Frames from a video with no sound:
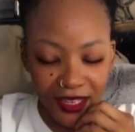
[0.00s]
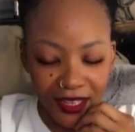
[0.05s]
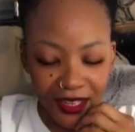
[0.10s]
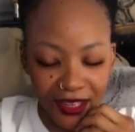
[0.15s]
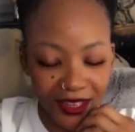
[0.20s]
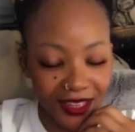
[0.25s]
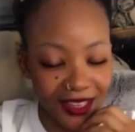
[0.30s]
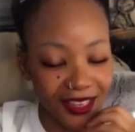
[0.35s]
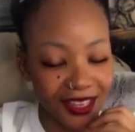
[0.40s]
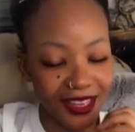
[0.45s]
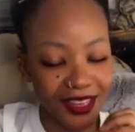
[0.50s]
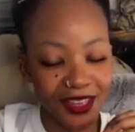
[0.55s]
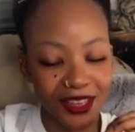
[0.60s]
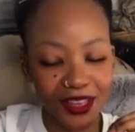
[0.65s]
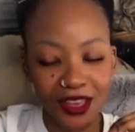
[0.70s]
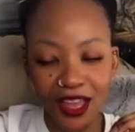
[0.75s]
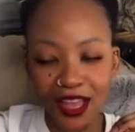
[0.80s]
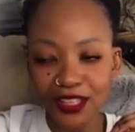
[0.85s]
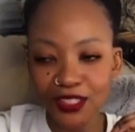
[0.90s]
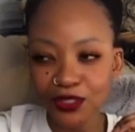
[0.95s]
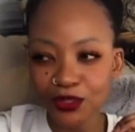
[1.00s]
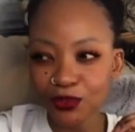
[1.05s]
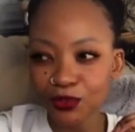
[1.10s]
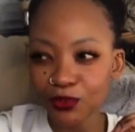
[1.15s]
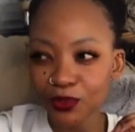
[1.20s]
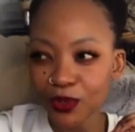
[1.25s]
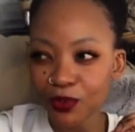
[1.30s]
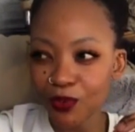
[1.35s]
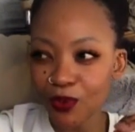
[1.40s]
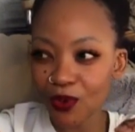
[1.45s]
Okay, as
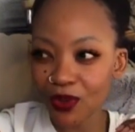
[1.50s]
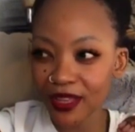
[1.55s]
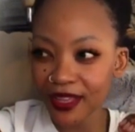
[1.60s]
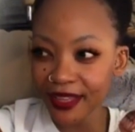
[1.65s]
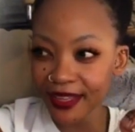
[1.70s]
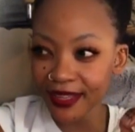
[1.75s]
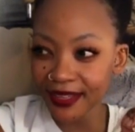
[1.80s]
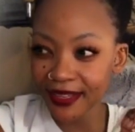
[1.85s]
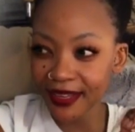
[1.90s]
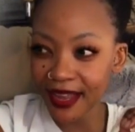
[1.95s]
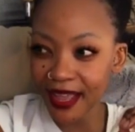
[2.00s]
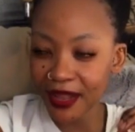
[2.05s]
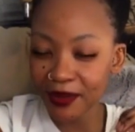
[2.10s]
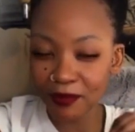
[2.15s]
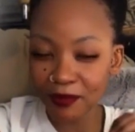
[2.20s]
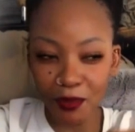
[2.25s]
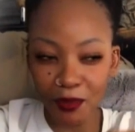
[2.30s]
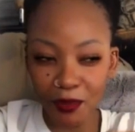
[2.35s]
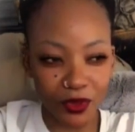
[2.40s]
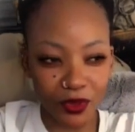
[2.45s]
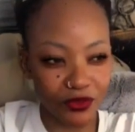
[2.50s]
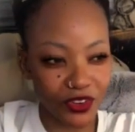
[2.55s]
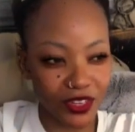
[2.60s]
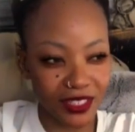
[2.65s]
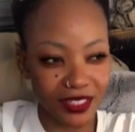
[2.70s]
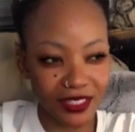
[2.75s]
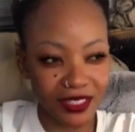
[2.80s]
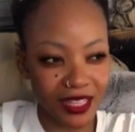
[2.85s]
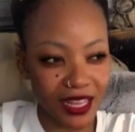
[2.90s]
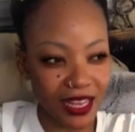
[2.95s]
we walk in, and my
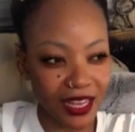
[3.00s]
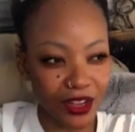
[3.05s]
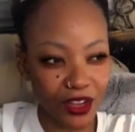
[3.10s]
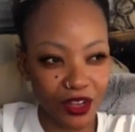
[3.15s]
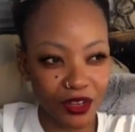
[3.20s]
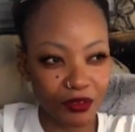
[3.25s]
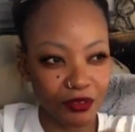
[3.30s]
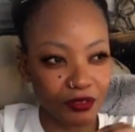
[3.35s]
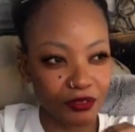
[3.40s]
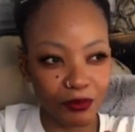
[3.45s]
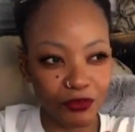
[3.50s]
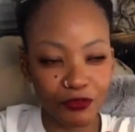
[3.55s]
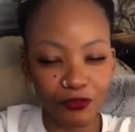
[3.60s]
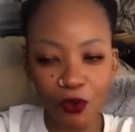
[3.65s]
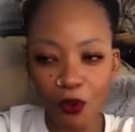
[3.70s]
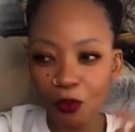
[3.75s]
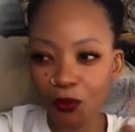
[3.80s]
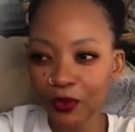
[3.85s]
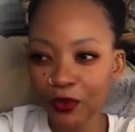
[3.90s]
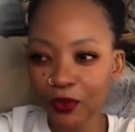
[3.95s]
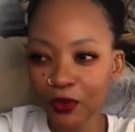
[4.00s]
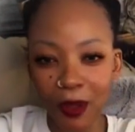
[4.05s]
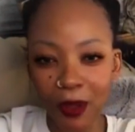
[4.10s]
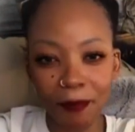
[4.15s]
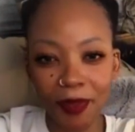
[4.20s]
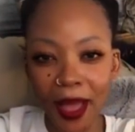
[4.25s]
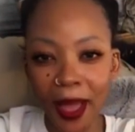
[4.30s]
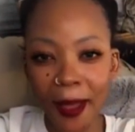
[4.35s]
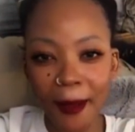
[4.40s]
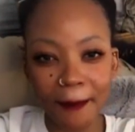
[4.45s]
boyfriend is like, forward,
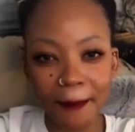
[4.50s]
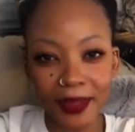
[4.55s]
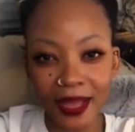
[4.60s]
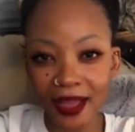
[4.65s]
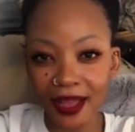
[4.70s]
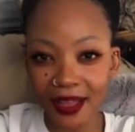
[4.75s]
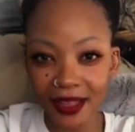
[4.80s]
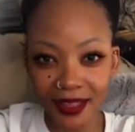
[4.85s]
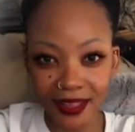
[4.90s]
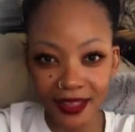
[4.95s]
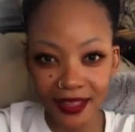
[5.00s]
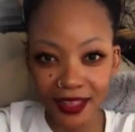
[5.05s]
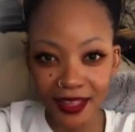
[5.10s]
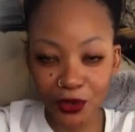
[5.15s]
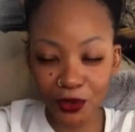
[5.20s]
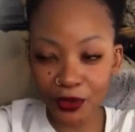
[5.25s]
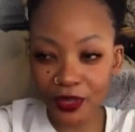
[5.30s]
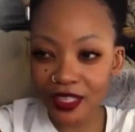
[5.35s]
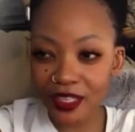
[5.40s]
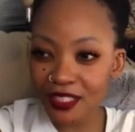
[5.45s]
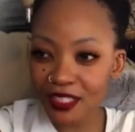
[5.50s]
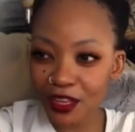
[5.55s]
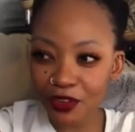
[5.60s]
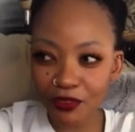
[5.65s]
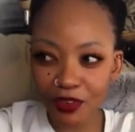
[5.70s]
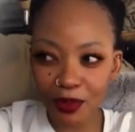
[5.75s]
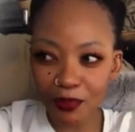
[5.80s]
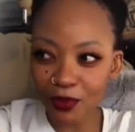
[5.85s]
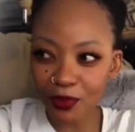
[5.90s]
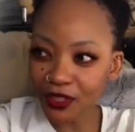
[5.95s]
wapapa. Greets
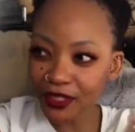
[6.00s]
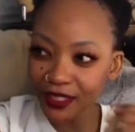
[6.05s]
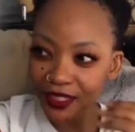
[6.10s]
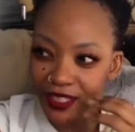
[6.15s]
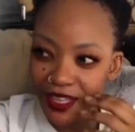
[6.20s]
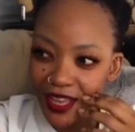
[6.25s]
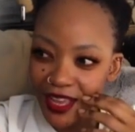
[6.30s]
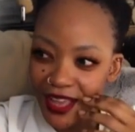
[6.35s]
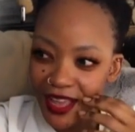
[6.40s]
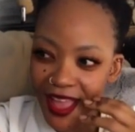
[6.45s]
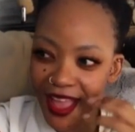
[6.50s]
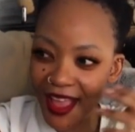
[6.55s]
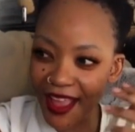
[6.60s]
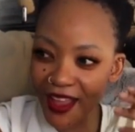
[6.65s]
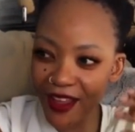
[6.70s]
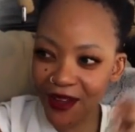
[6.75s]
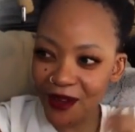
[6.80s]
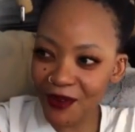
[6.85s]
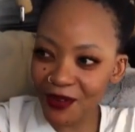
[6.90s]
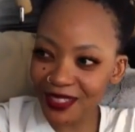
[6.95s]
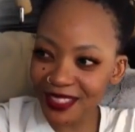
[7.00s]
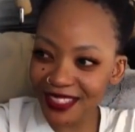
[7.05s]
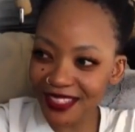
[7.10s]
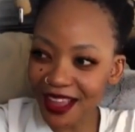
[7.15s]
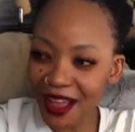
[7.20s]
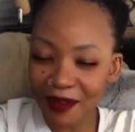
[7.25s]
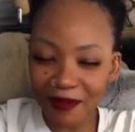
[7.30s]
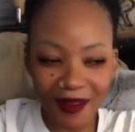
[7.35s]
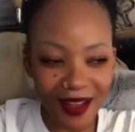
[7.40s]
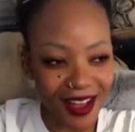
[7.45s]
everybody, hey yo, what's
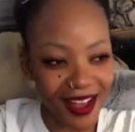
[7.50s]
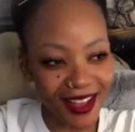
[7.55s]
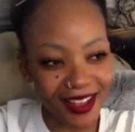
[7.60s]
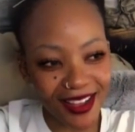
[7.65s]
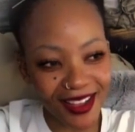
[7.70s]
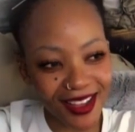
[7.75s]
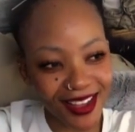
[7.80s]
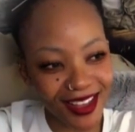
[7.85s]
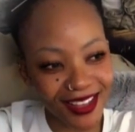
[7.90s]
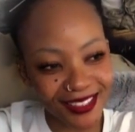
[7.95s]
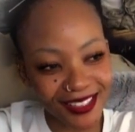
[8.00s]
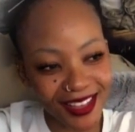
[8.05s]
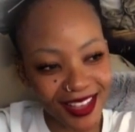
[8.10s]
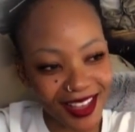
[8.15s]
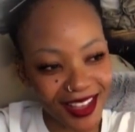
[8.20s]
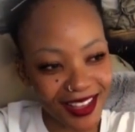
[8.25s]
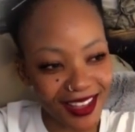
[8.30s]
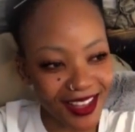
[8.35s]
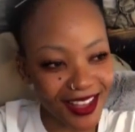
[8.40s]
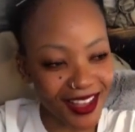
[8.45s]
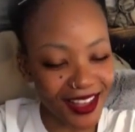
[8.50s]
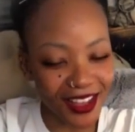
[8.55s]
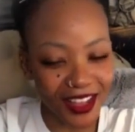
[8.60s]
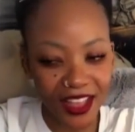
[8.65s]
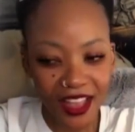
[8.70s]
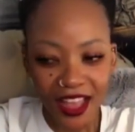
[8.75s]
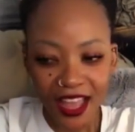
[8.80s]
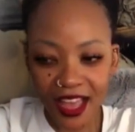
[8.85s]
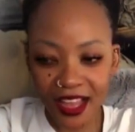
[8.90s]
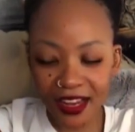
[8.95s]
up, hi guys, hi, hi.
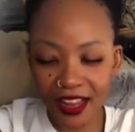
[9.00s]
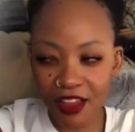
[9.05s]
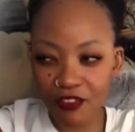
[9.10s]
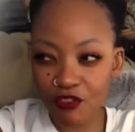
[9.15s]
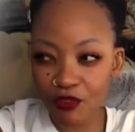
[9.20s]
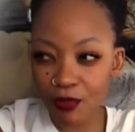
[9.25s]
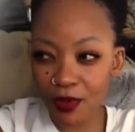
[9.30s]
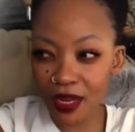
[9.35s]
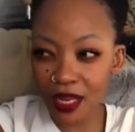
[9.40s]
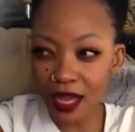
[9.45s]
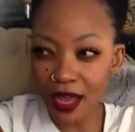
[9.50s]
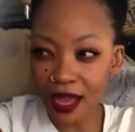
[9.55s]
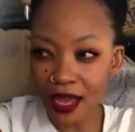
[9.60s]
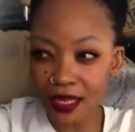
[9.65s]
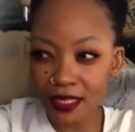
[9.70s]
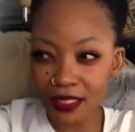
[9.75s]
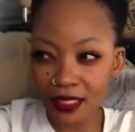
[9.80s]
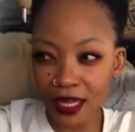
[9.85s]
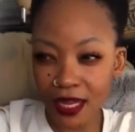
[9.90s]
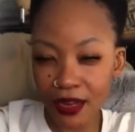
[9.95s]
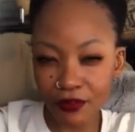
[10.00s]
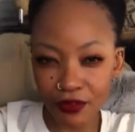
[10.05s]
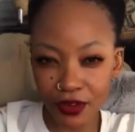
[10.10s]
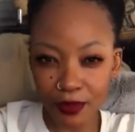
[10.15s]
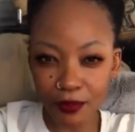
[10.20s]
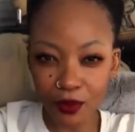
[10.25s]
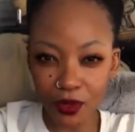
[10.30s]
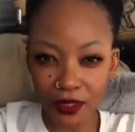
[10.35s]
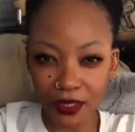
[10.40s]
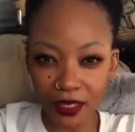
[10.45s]
And everybody hugs
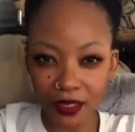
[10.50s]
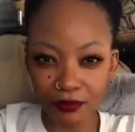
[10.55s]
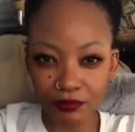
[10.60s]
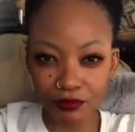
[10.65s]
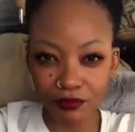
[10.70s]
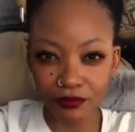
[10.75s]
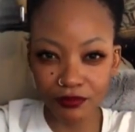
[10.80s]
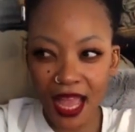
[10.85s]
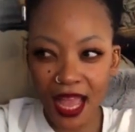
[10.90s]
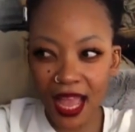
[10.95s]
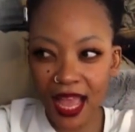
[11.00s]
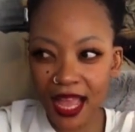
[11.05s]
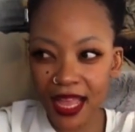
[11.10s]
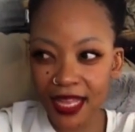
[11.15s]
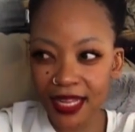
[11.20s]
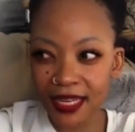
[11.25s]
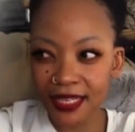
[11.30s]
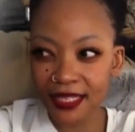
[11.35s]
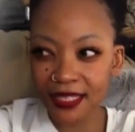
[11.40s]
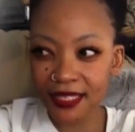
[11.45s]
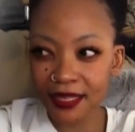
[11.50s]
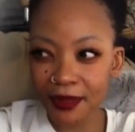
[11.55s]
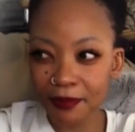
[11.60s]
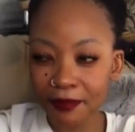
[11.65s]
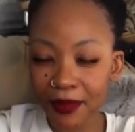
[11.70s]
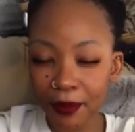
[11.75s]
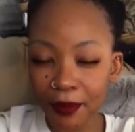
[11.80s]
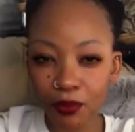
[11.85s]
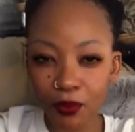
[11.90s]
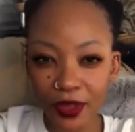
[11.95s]
everybody. And
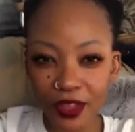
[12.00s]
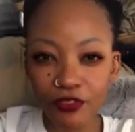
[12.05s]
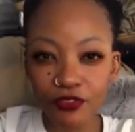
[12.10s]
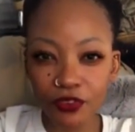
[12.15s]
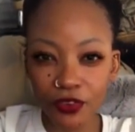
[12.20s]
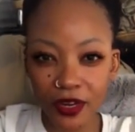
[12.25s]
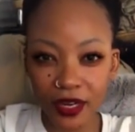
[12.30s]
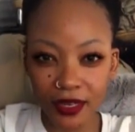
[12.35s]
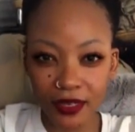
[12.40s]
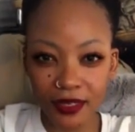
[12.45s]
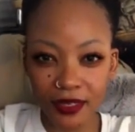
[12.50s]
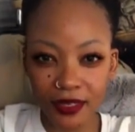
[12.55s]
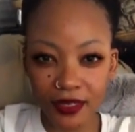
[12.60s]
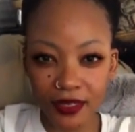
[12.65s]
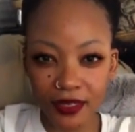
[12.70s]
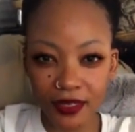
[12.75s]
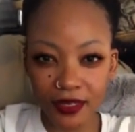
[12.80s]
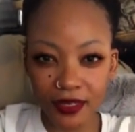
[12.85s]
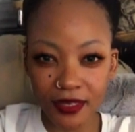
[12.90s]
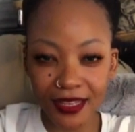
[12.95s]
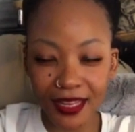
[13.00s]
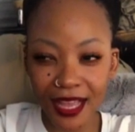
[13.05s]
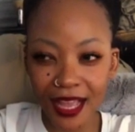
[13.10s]
my boyfriend, right,